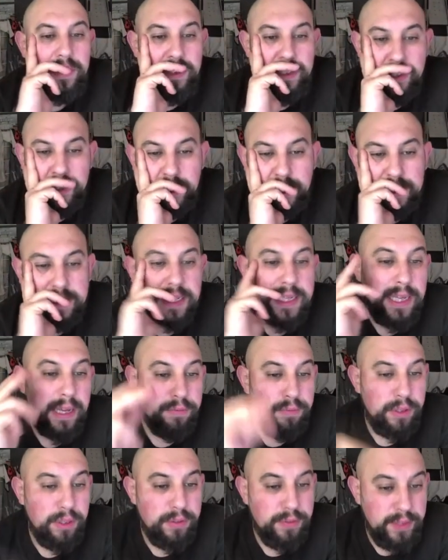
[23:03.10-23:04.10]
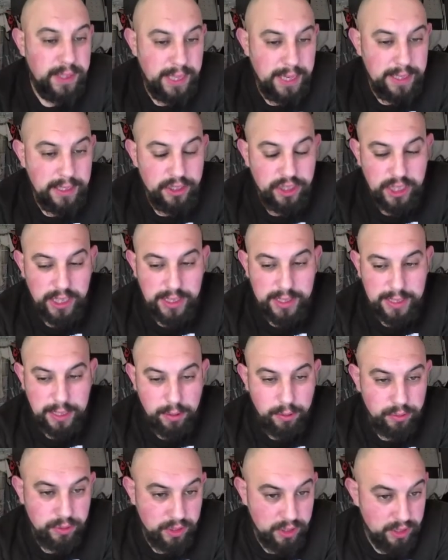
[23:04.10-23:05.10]
You did get rid of the energy that I
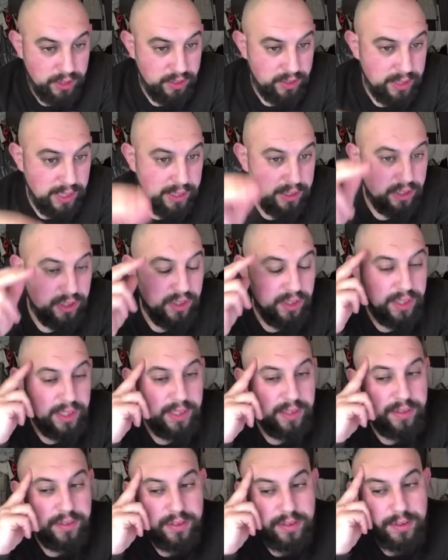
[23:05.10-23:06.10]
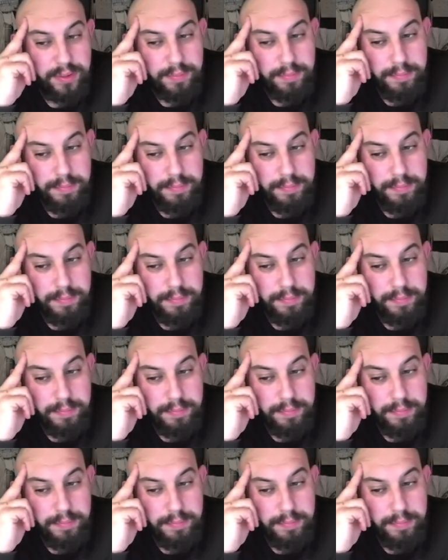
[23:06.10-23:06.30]
was going to attach to this.